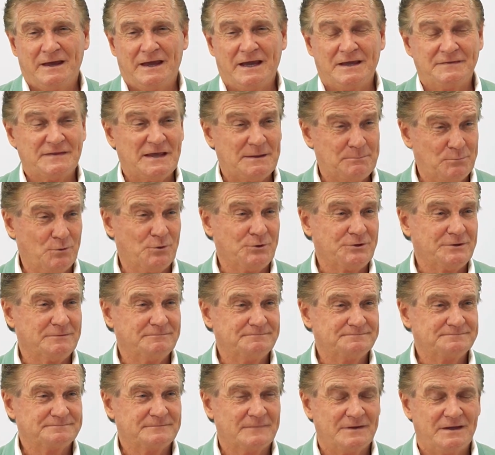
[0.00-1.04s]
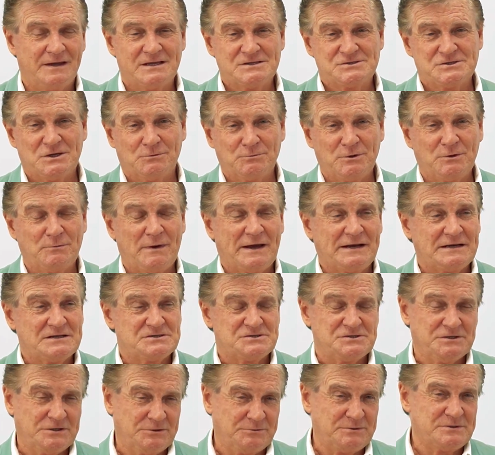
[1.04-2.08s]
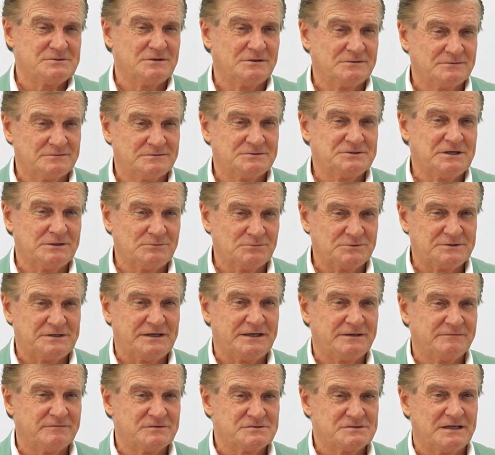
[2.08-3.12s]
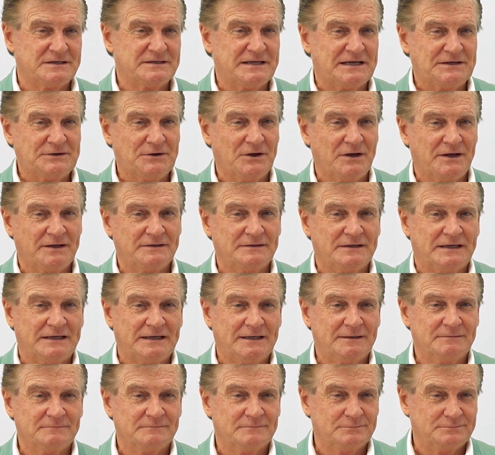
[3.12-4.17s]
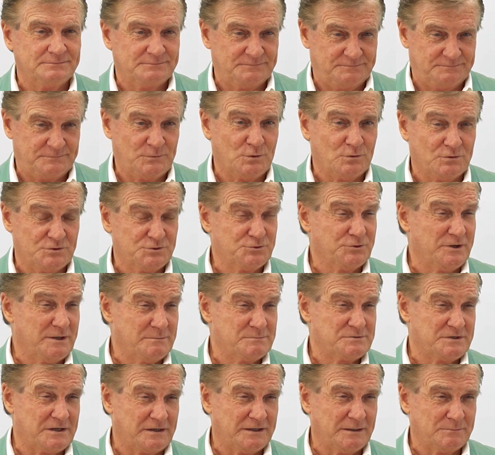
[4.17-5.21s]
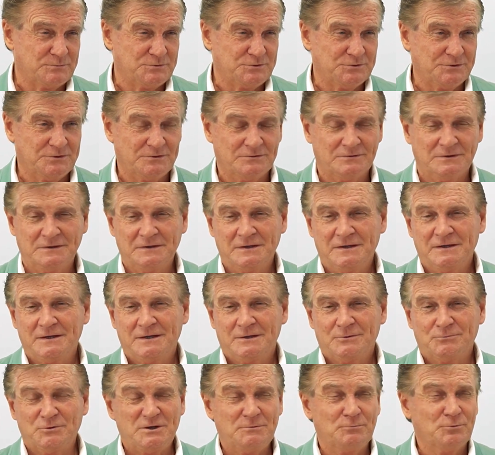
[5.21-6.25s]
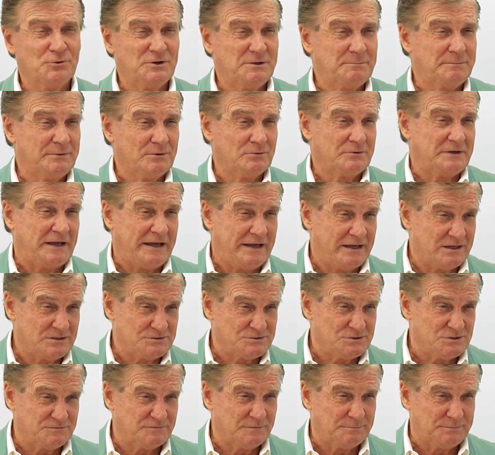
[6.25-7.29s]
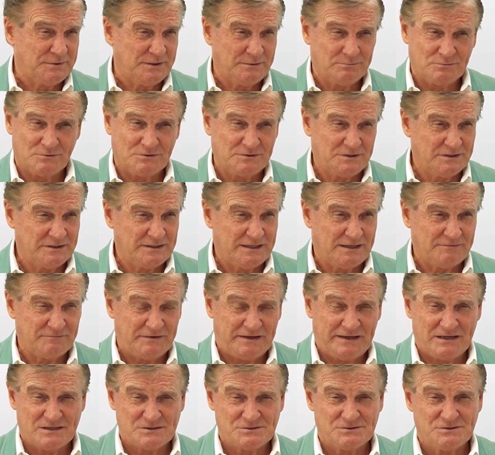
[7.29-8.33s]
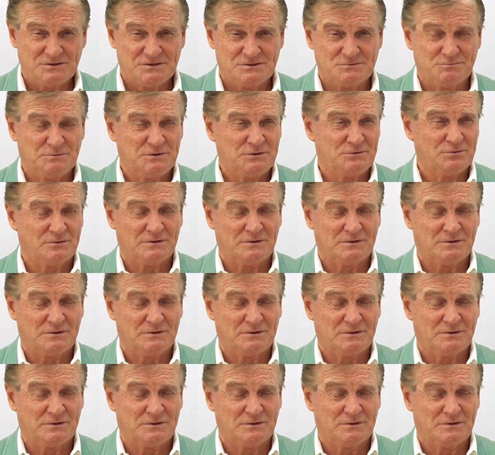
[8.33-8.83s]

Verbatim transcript: And they bought it. And so we ran a series on Channel 10 on a Sunday night um, called Dreams Can Come True. We rebuilt houses for people who didn't have houses. We